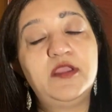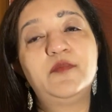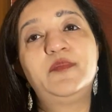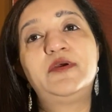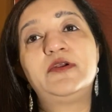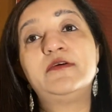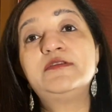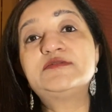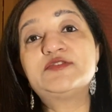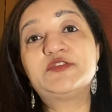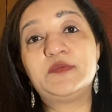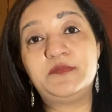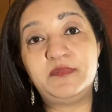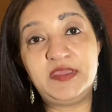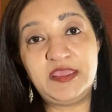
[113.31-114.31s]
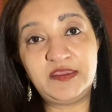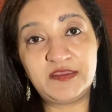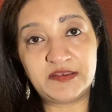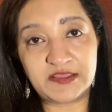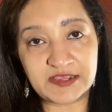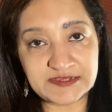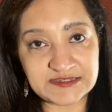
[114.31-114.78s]
but also to make
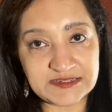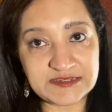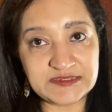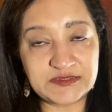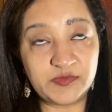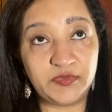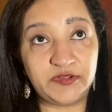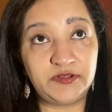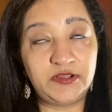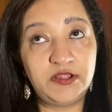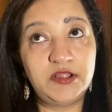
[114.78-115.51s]
it accessible.